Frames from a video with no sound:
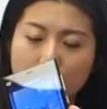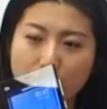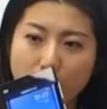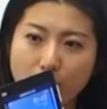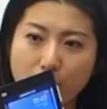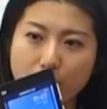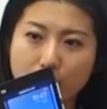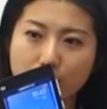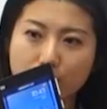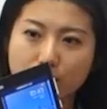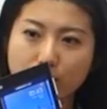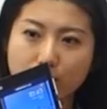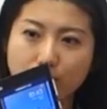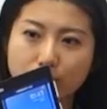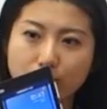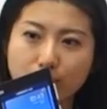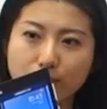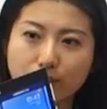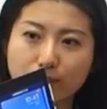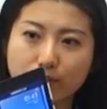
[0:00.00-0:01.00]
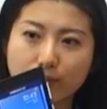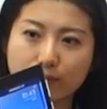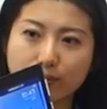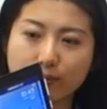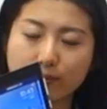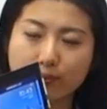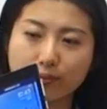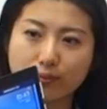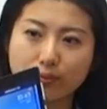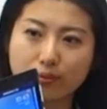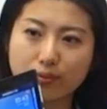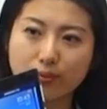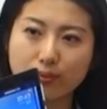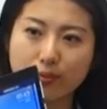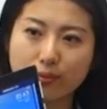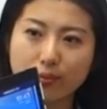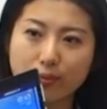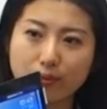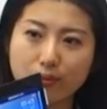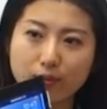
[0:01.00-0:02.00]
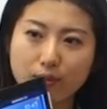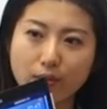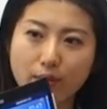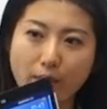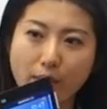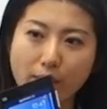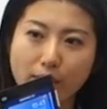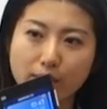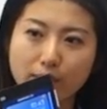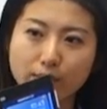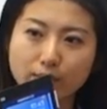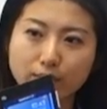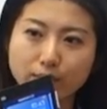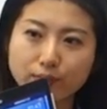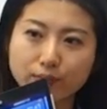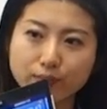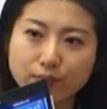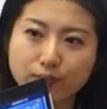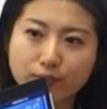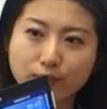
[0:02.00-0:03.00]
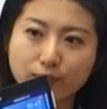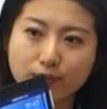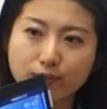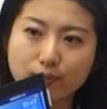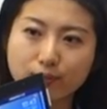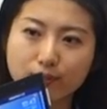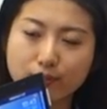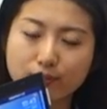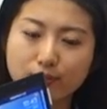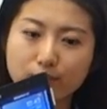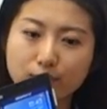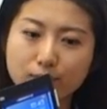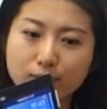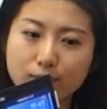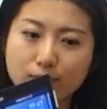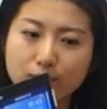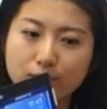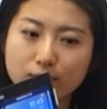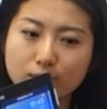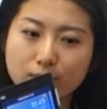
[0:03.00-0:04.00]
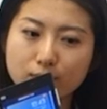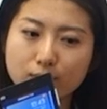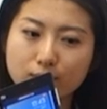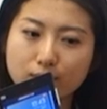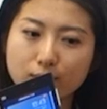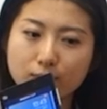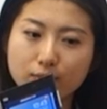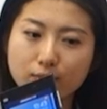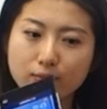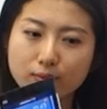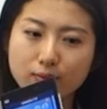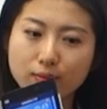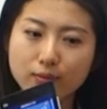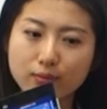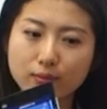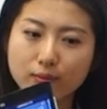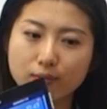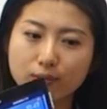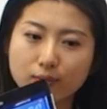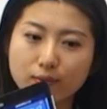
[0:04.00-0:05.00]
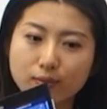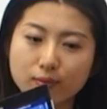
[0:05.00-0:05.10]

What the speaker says: The person shown says nothing.